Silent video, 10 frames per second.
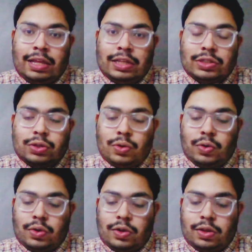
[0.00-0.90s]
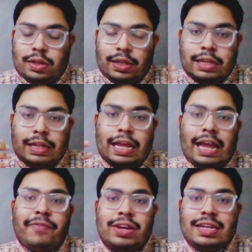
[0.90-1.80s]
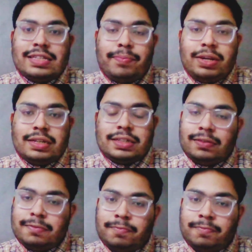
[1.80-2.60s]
So every examination,